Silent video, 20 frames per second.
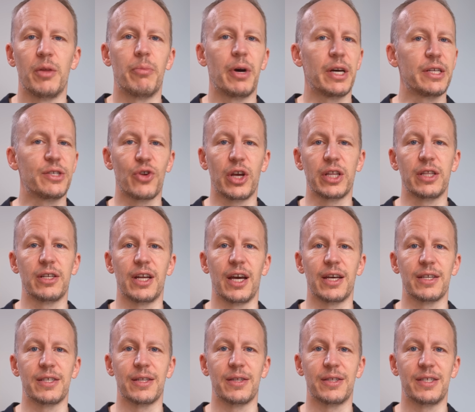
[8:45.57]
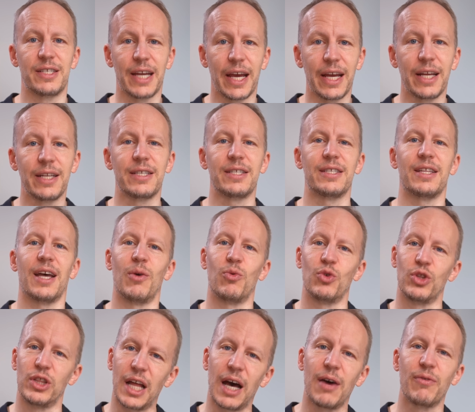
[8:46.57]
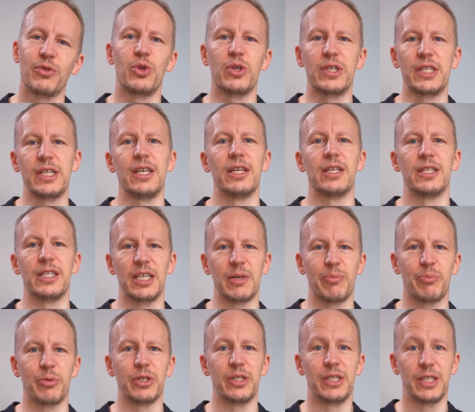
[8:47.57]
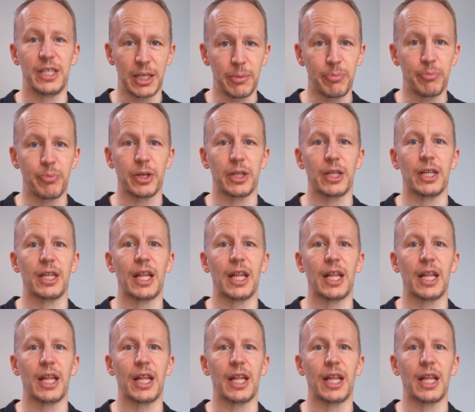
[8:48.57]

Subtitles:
My strategy hasn't changed. I would love to see a deeper dip in an